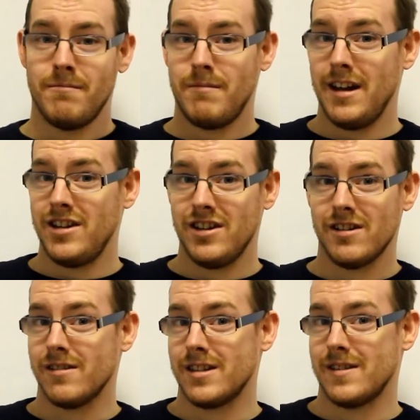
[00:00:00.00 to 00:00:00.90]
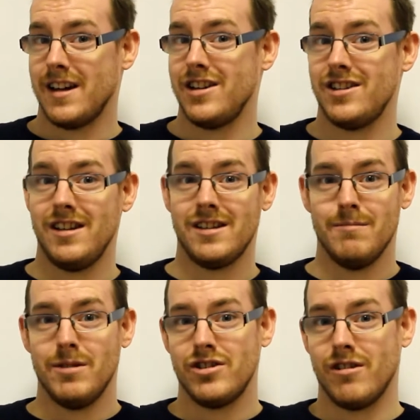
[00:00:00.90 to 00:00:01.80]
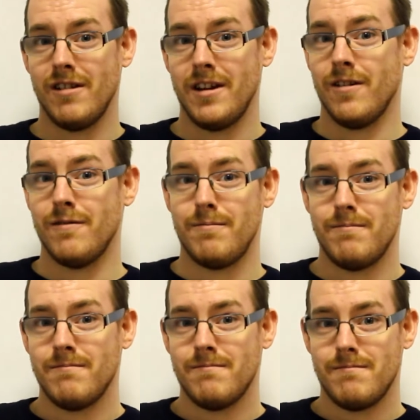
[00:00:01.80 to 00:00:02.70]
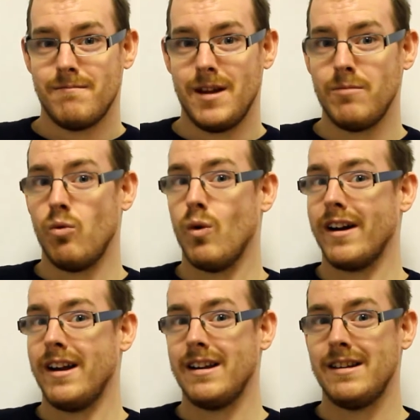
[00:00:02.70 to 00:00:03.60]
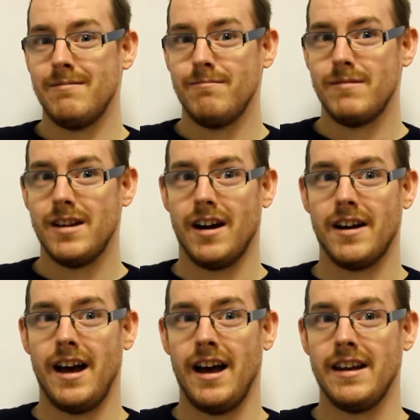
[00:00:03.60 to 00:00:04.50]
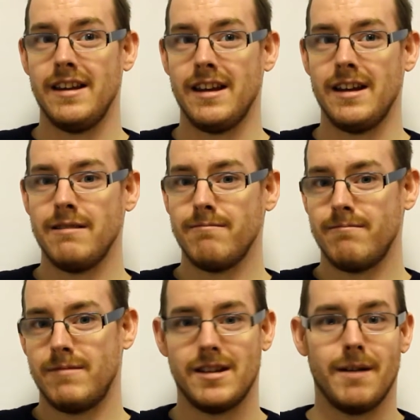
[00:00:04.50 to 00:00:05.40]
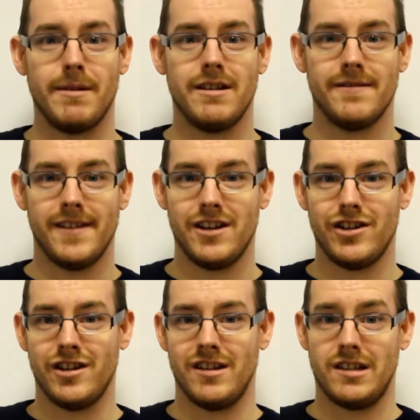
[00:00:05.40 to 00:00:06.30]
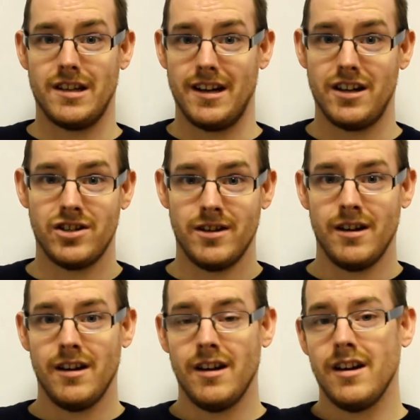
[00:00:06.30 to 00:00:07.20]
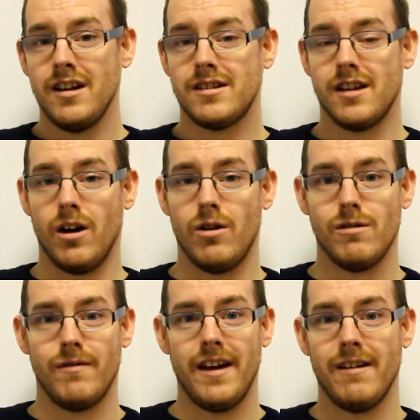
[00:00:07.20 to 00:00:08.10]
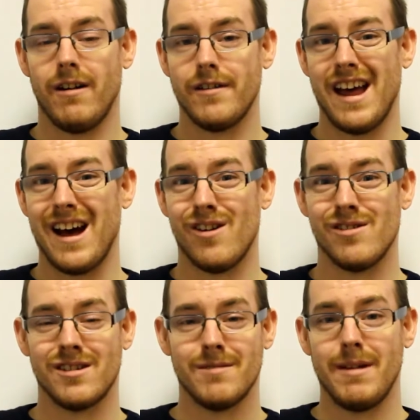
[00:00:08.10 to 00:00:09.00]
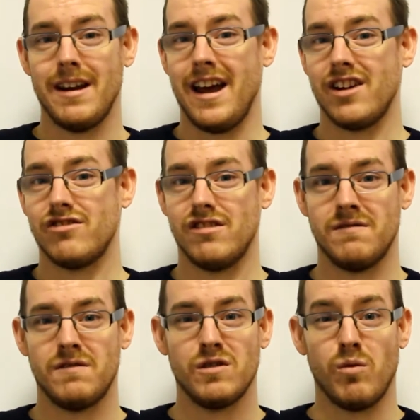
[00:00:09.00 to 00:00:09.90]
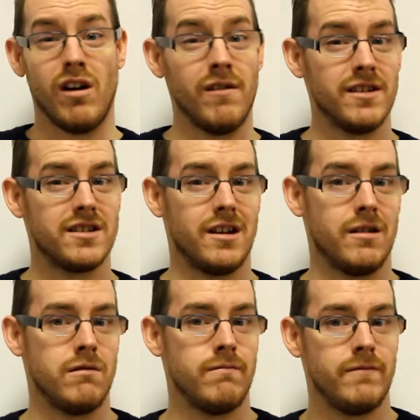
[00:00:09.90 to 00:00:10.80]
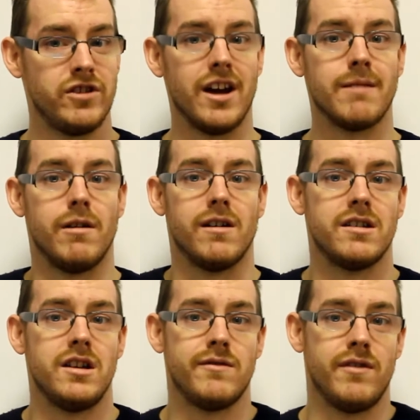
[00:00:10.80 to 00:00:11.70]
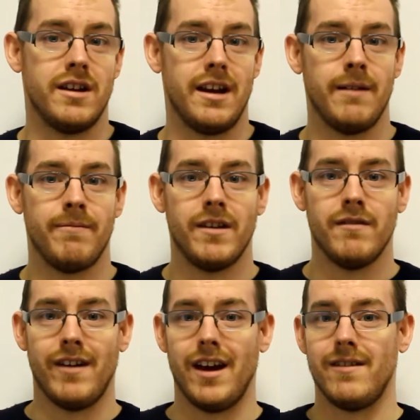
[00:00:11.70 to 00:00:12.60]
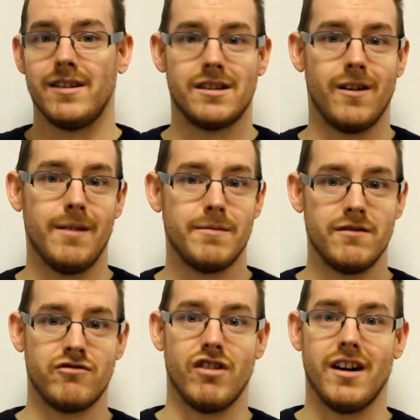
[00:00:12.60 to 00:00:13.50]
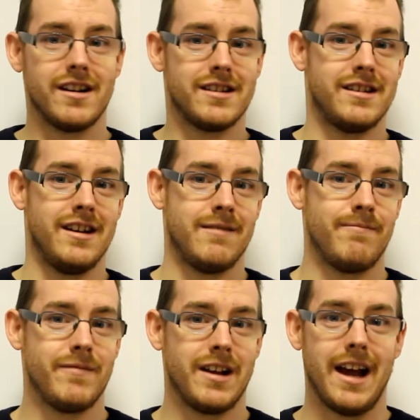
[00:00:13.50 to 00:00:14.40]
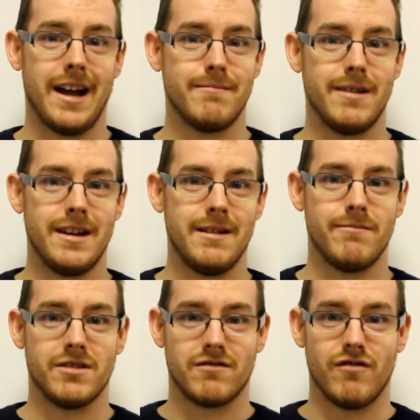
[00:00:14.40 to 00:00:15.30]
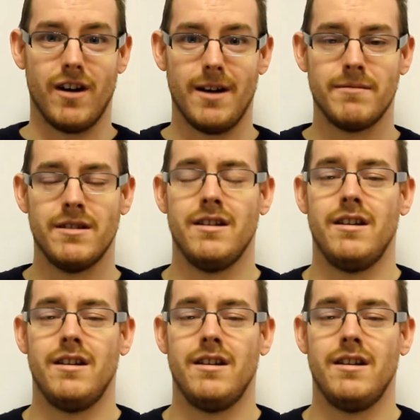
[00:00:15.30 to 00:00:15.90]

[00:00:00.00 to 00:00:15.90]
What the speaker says: PHE's consultation is the majority of people want it done at the sub-intervention stage. So there are now going to be an extra 12 or so checkboxes for the various types of drugs that can be prescribed,